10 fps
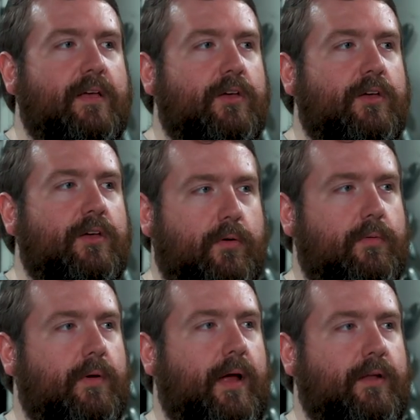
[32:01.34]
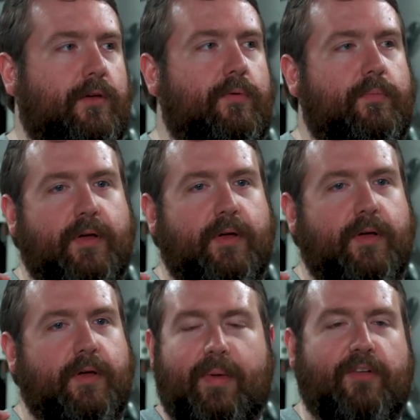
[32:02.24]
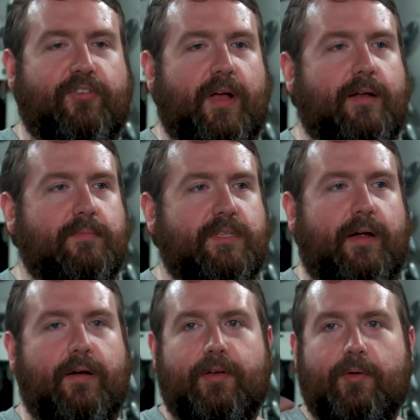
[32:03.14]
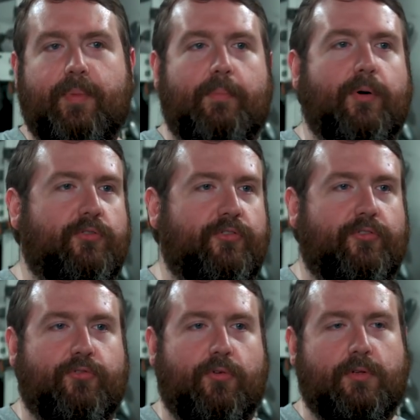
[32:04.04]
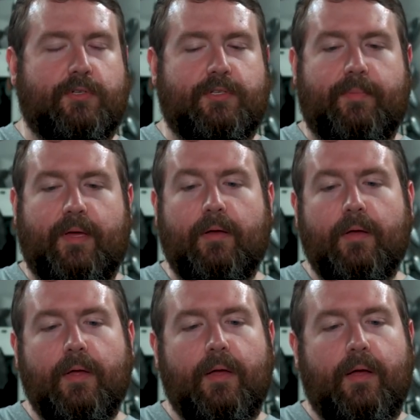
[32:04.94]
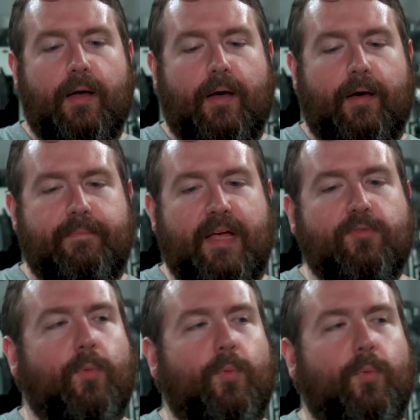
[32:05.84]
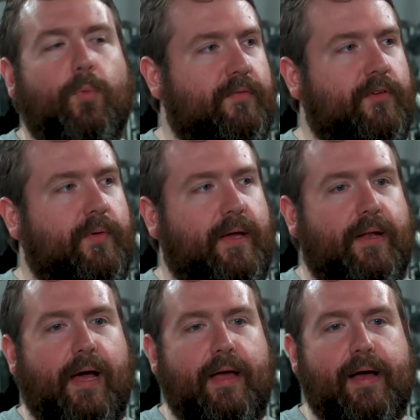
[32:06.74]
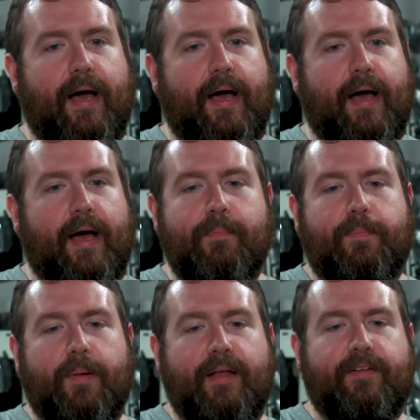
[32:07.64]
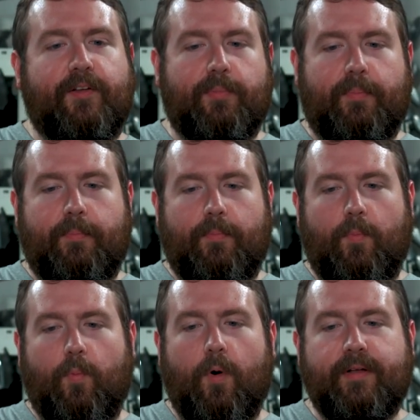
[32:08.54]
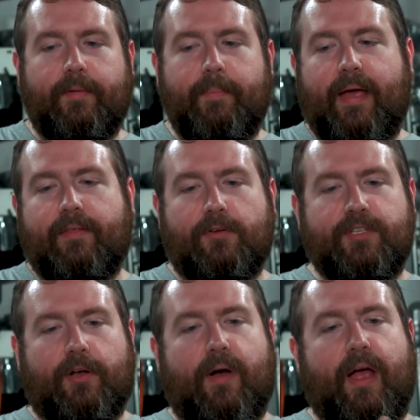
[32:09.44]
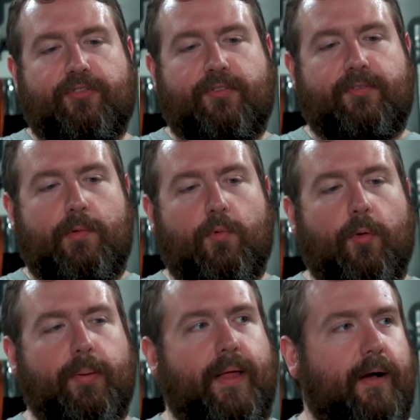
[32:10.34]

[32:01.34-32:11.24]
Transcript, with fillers: that you do, and you commission magic items there, or you buy potions, scrolls, or something. Um, that's one way of doing it. I I, I, I tend to pr- want to make those interactions a role-playing